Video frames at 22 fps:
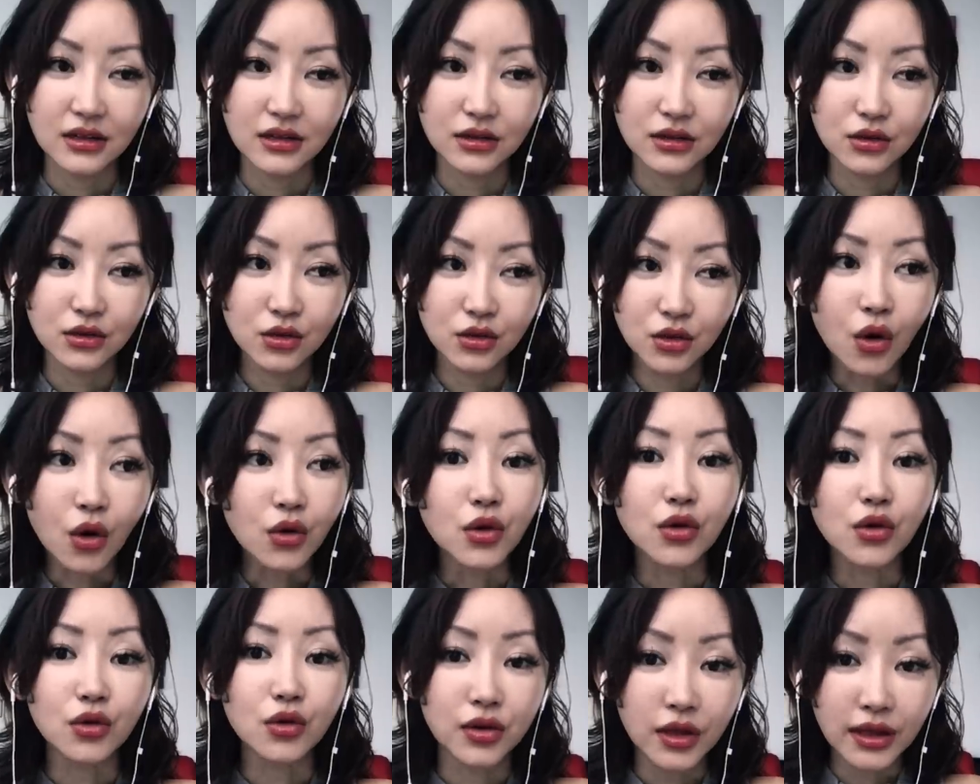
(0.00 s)
No, no,
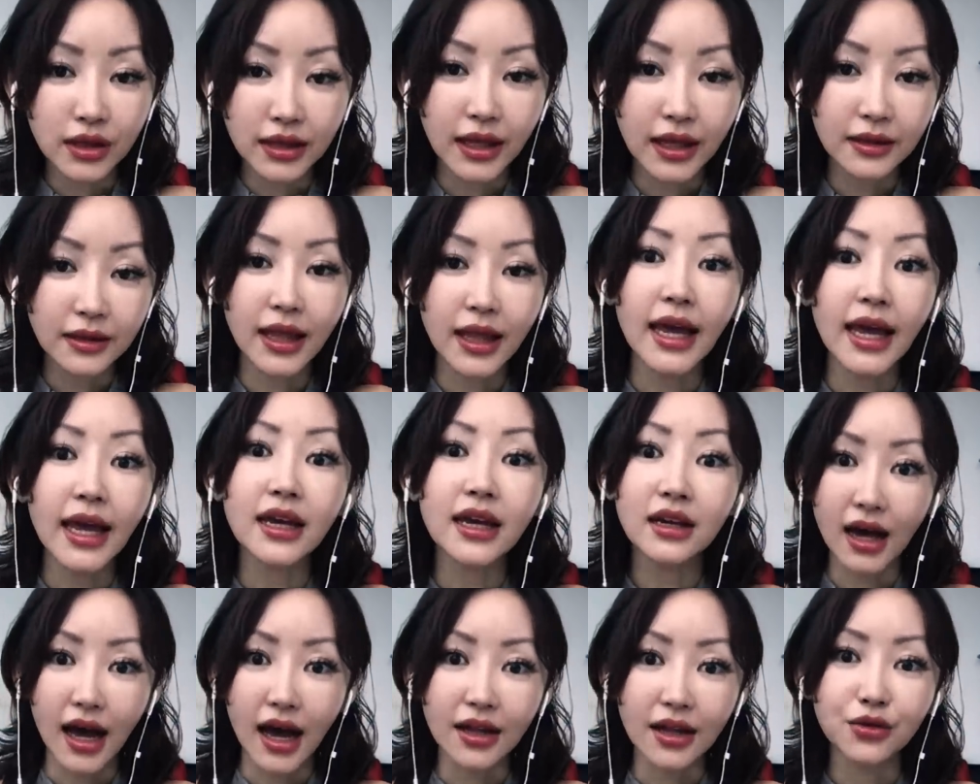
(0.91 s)
no. The, thank
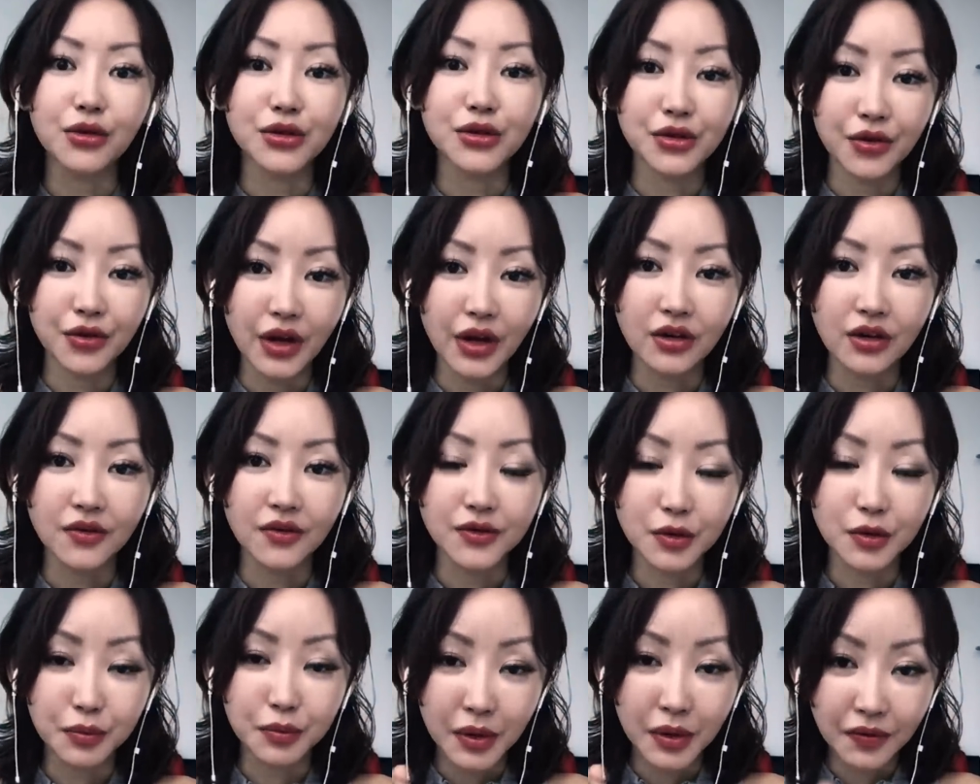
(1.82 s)
God North Korea
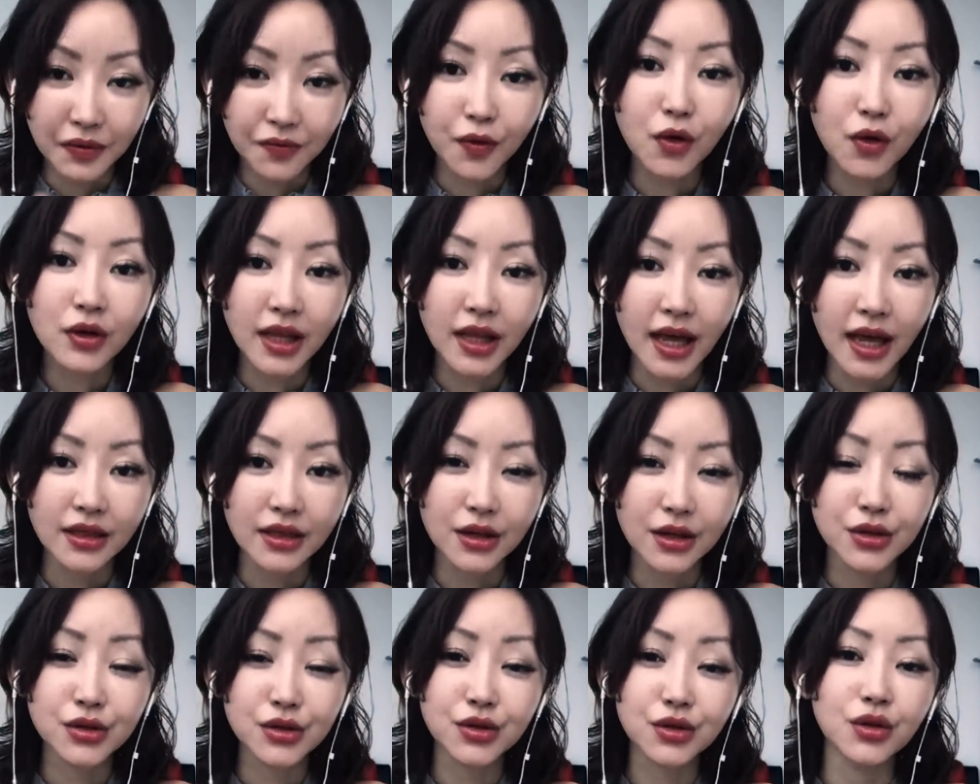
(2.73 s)
comes. Before then,
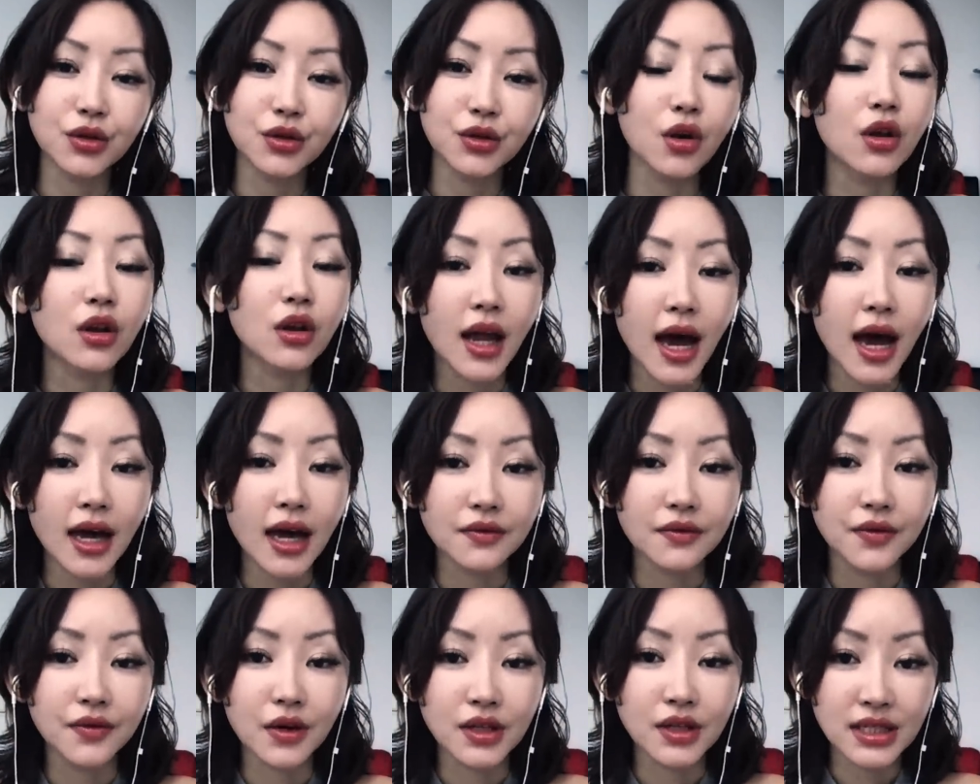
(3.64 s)
there's you know a lot
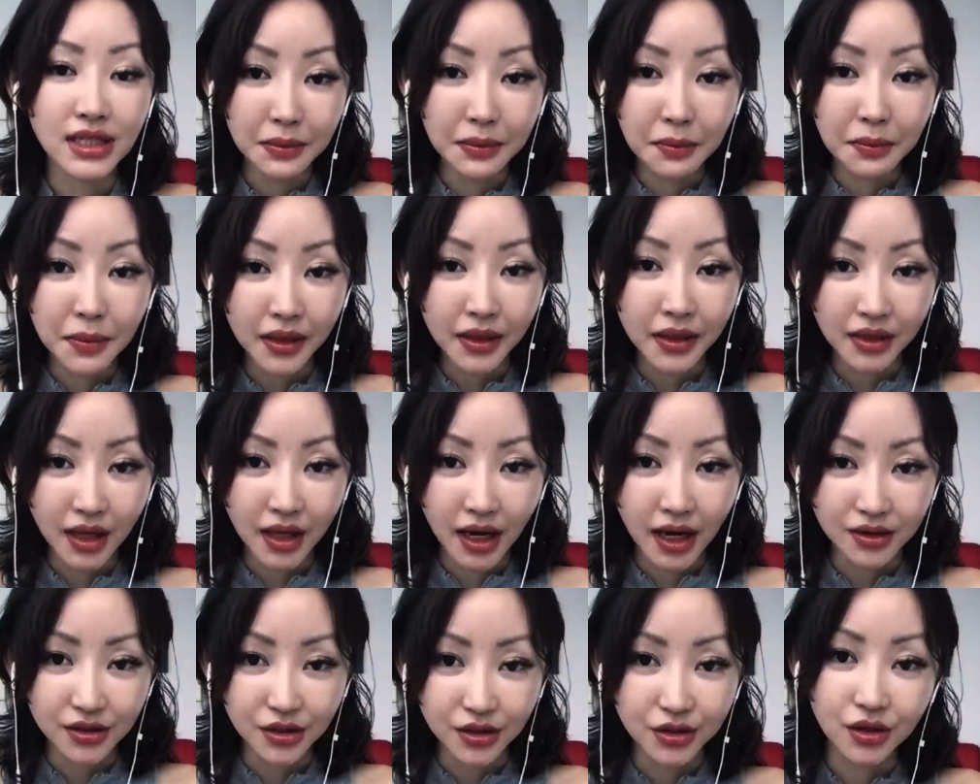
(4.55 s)
of uh,
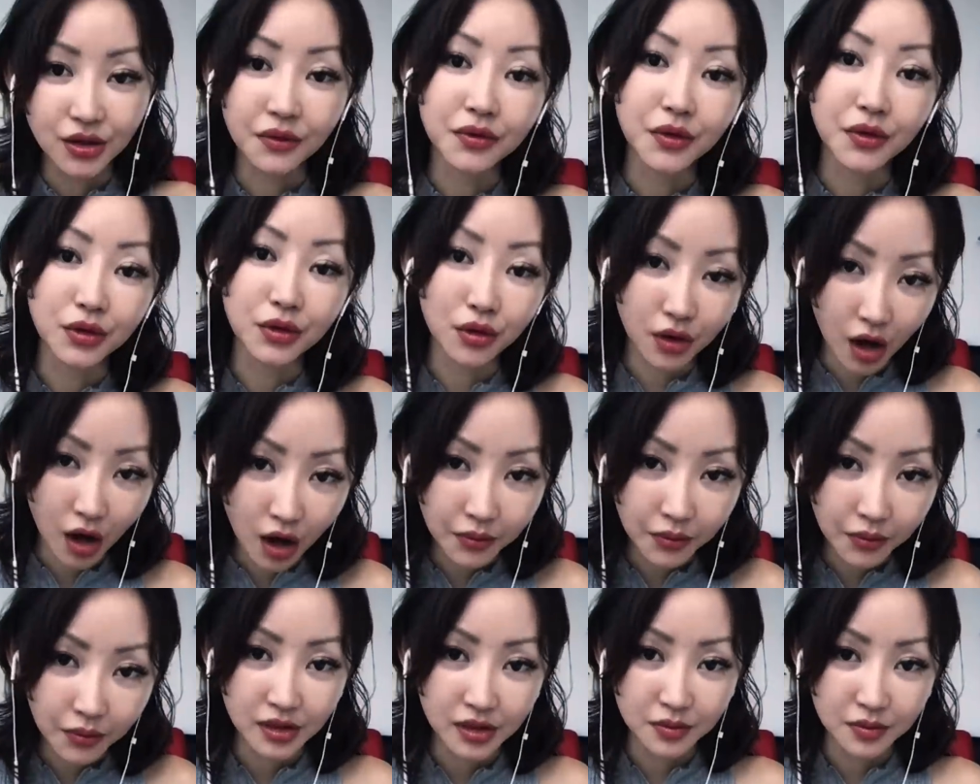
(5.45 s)
sympathizers of the, the
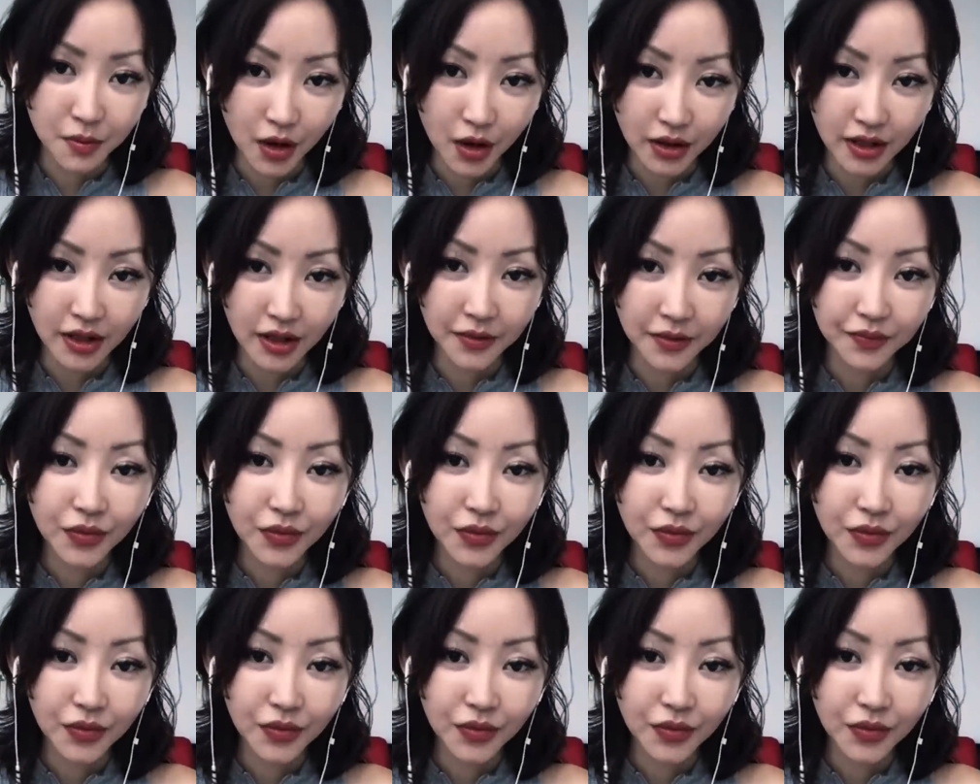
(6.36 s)
Communist Party.